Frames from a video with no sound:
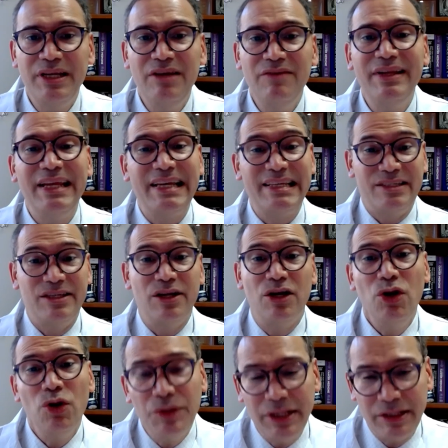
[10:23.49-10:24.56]
even
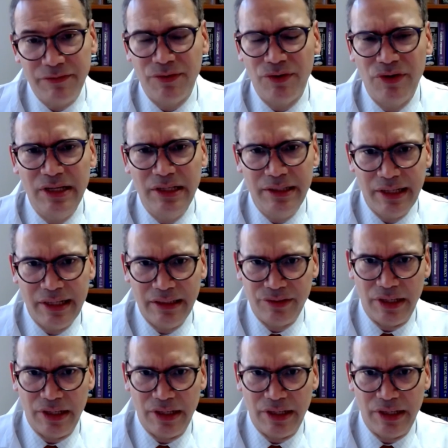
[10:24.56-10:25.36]
excluded from clinical